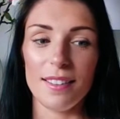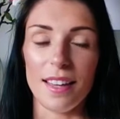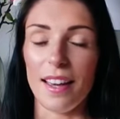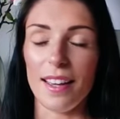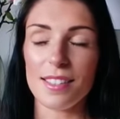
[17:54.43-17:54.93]

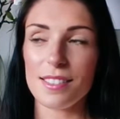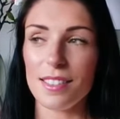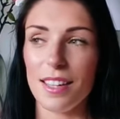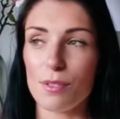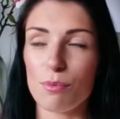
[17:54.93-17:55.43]
yeah,
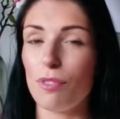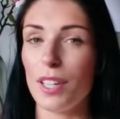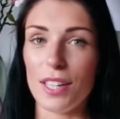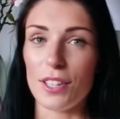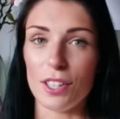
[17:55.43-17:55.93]
it's
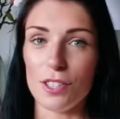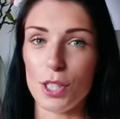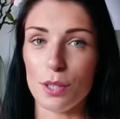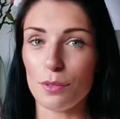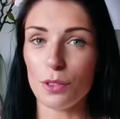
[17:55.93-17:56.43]
really good.
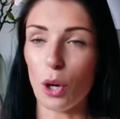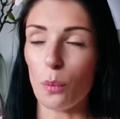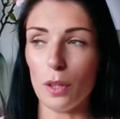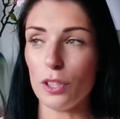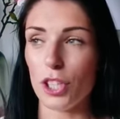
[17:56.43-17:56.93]
You've got to
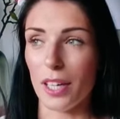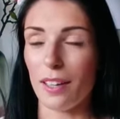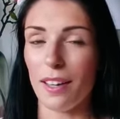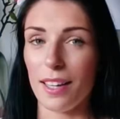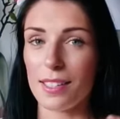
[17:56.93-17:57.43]
watch it.
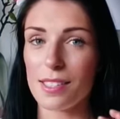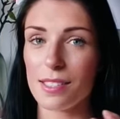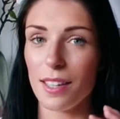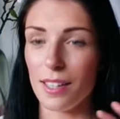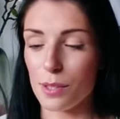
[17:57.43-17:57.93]

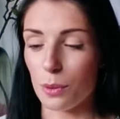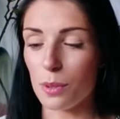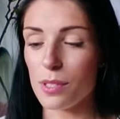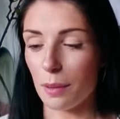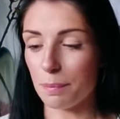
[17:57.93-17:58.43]
It's
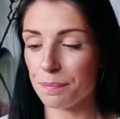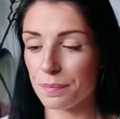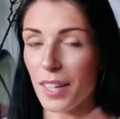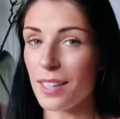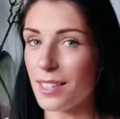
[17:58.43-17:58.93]
awesome.
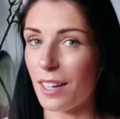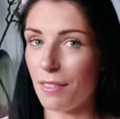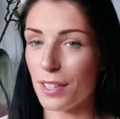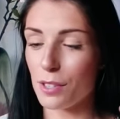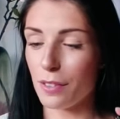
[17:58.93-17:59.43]
That's a
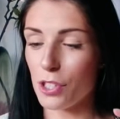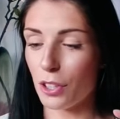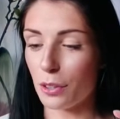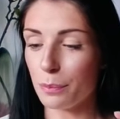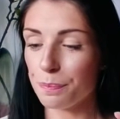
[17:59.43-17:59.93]
Netflix
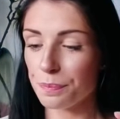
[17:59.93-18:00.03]
original.